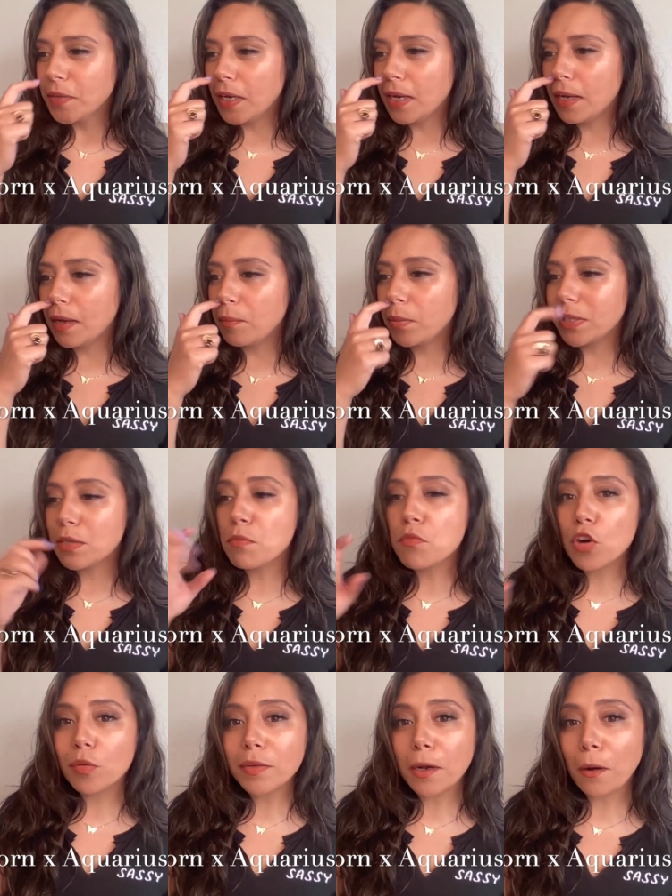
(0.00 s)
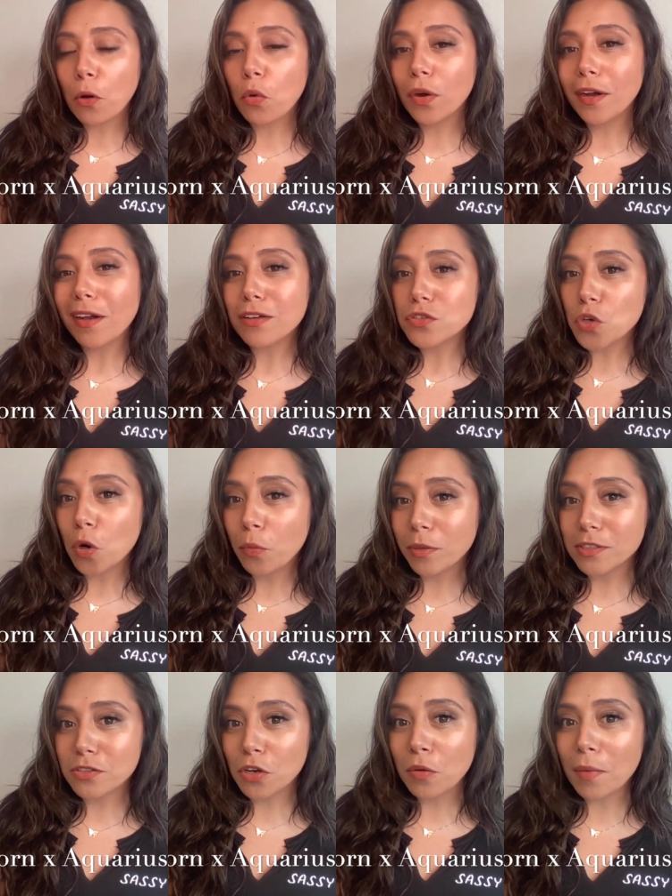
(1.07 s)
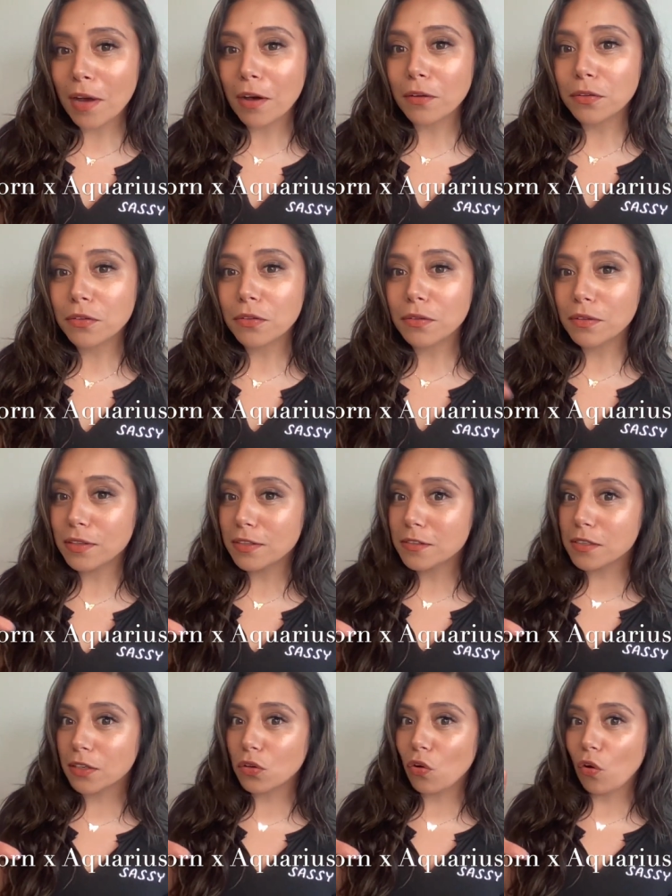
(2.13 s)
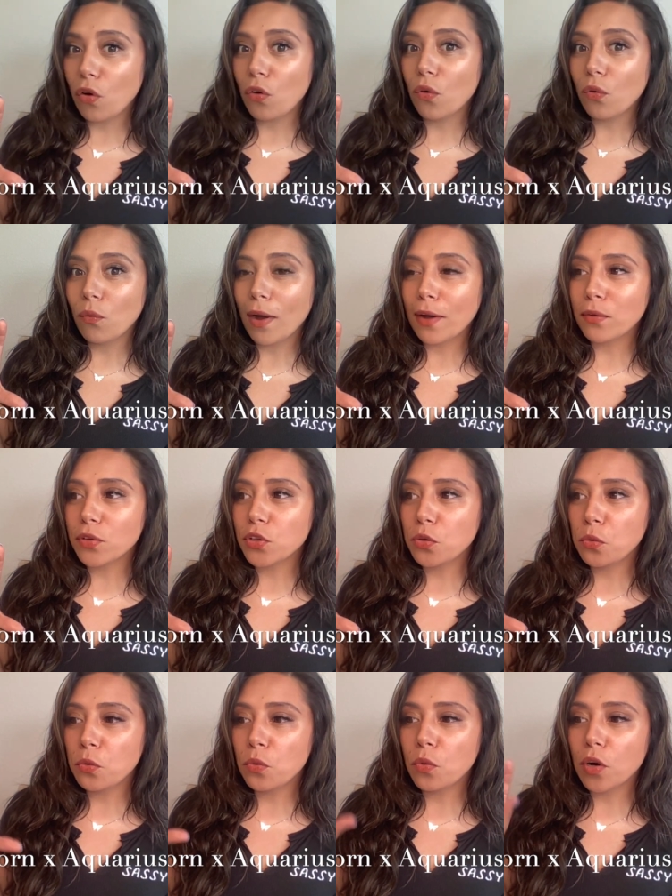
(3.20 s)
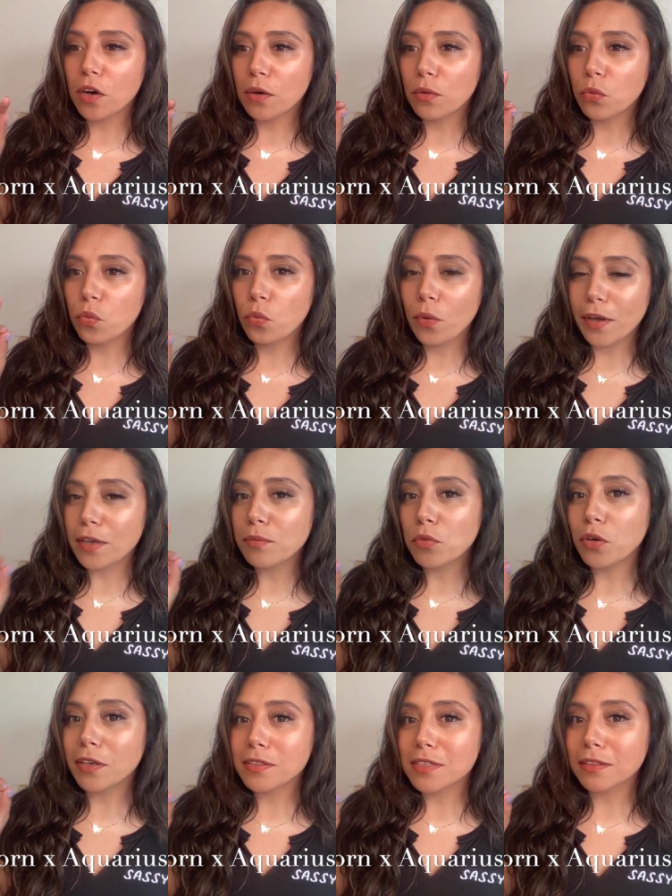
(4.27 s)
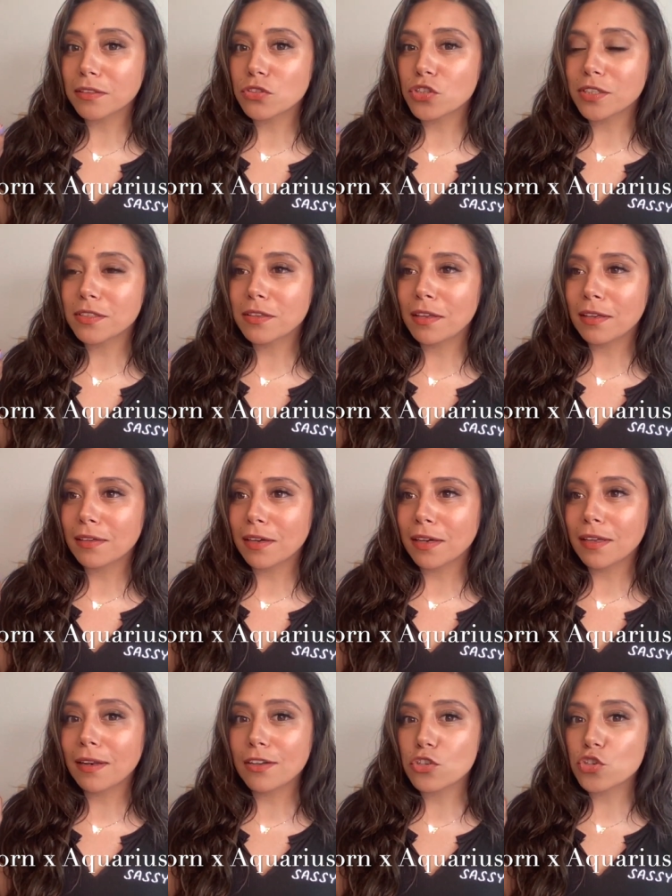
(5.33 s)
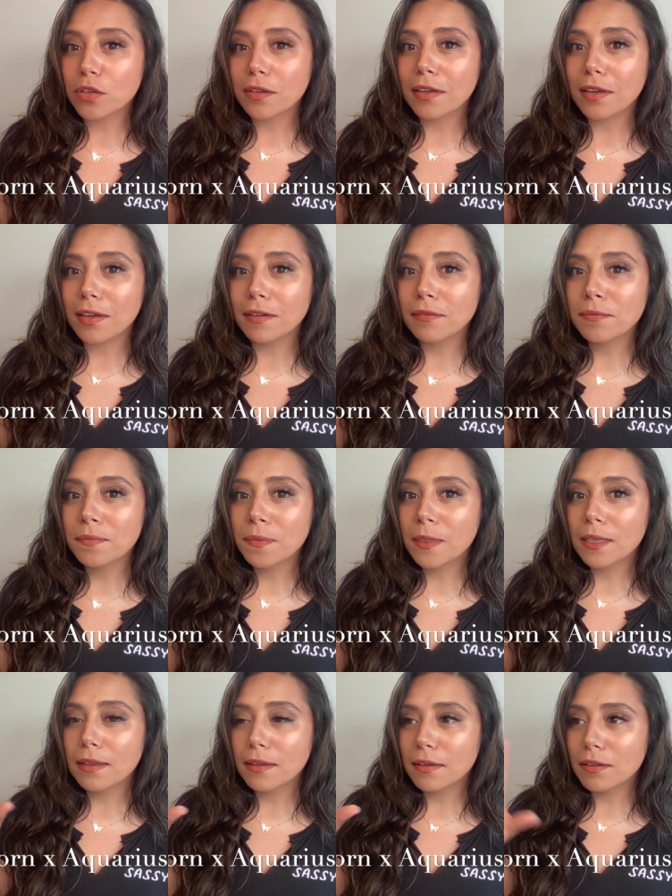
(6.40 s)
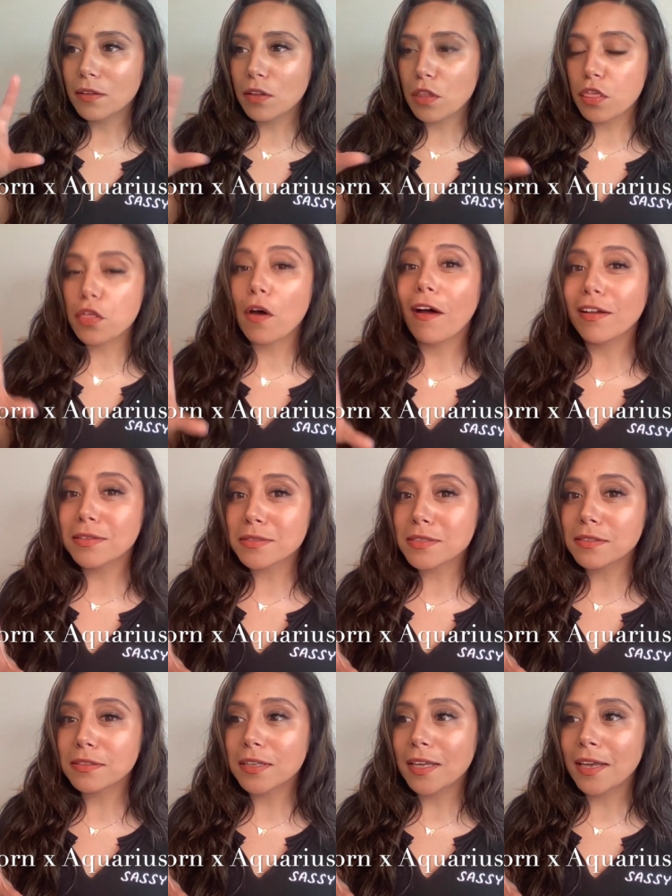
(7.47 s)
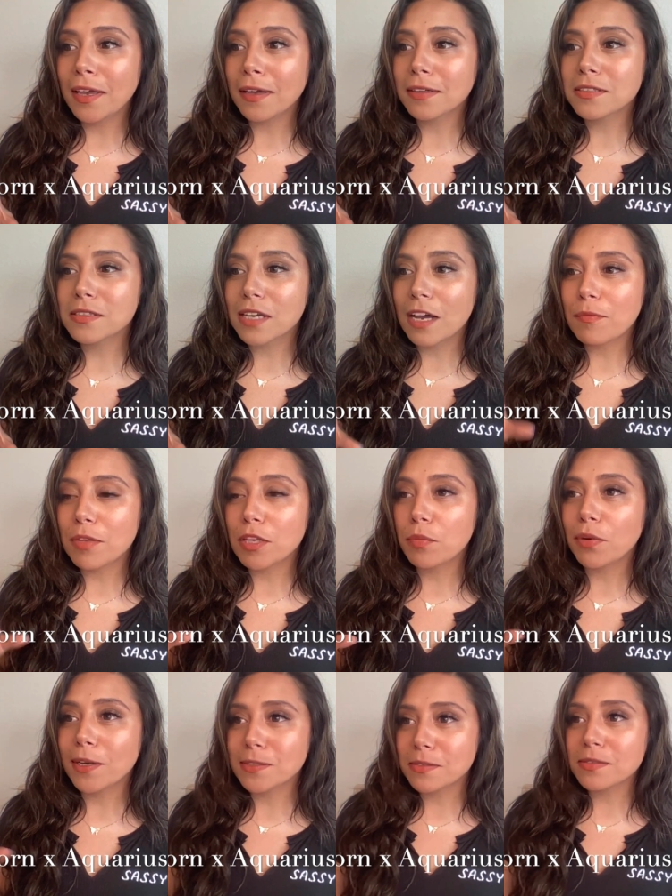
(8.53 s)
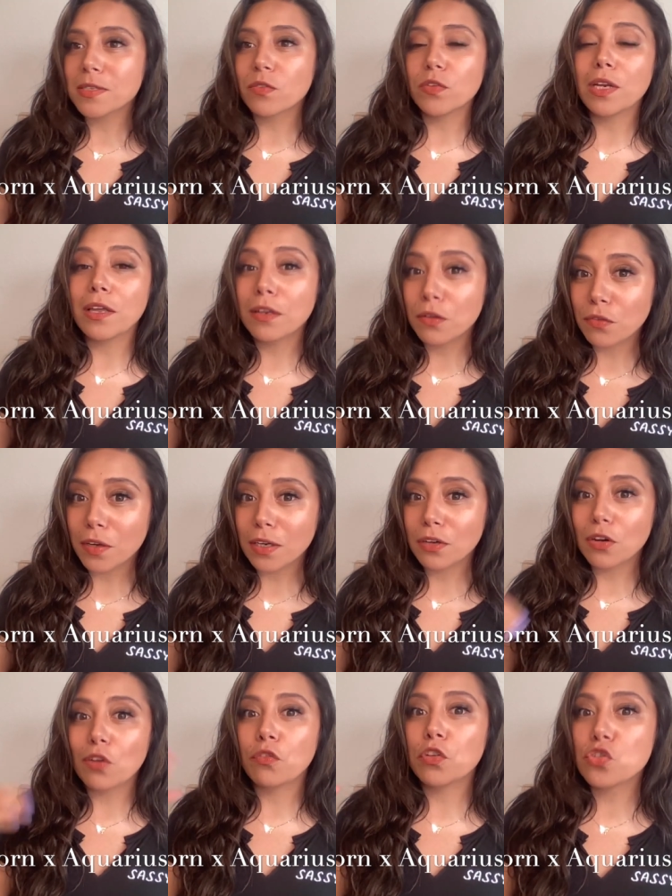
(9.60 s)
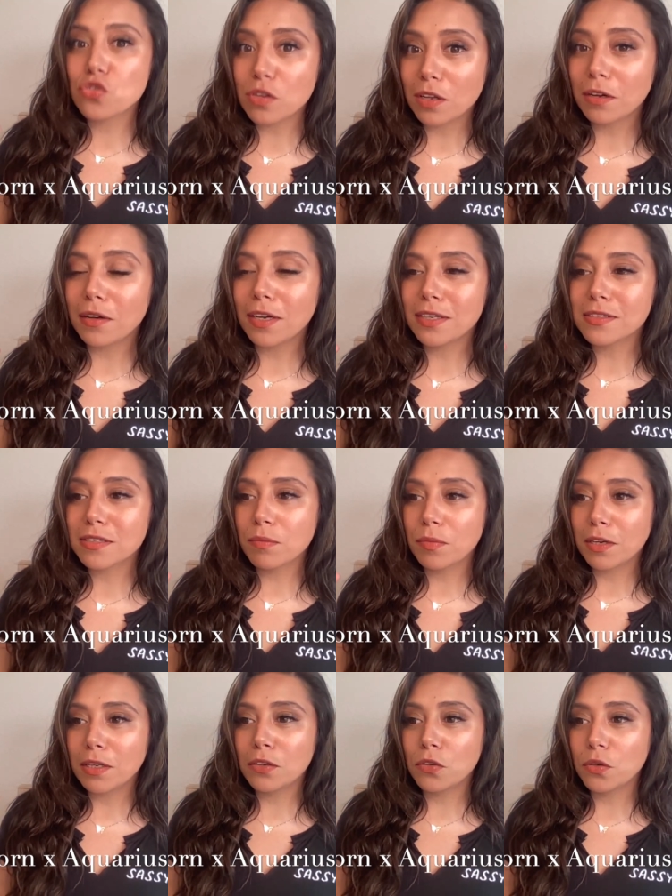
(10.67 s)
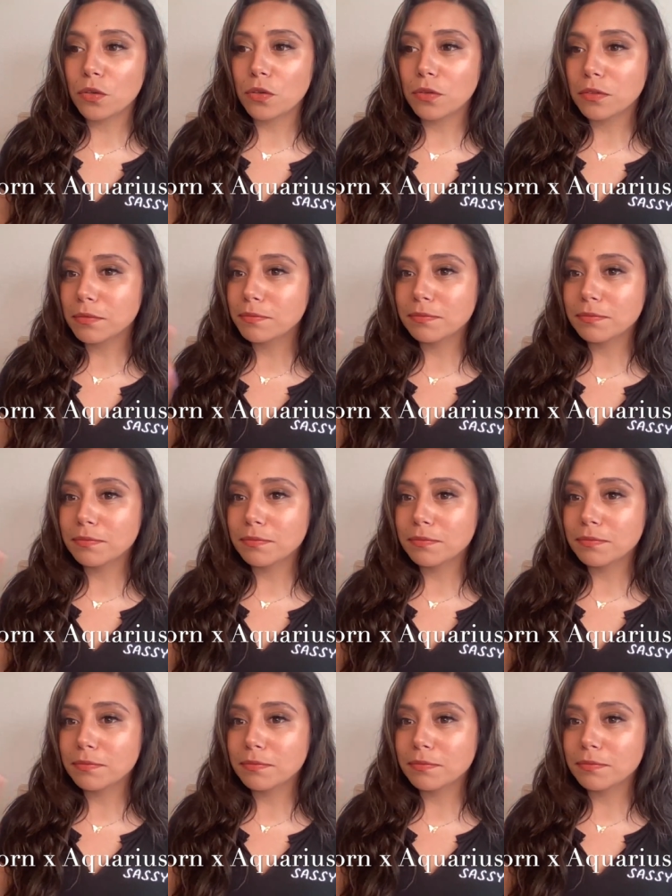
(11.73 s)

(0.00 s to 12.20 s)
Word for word: uh, but the moment an Aquarius opens their mouth, it's like, oh, wow, you are way more intelligent than I initially thought. And I'm in the presence of an innovator, a visionary, somebody who